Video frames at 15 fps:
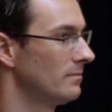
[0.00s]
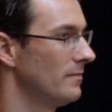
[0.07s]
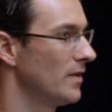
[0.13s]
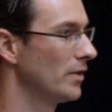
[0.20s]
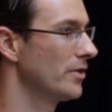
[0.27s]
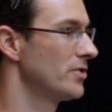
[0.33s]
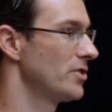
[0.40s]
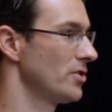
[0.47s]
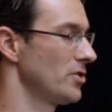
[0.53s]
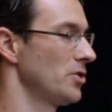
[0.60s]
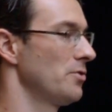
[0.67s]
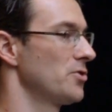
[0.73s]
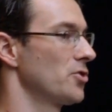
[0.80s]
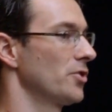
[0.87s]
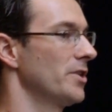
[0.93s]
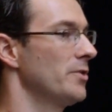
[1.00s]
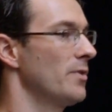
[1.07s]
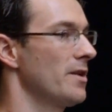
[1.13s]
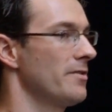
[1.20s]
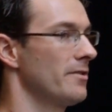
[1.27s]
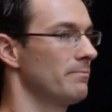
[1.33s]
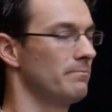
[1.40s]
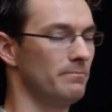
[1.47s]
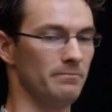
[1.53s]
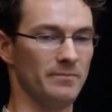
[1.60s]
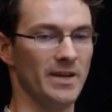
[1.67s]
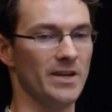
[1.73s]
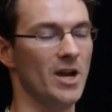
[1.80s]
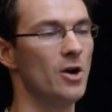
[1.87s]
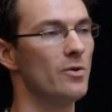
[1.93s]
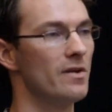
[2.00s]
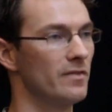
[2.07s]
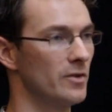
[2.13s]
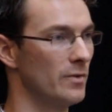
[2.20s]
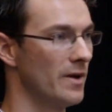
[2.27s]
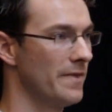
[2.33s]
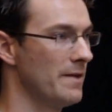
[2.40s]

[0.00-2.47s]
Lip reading: villages usually where they know everyone.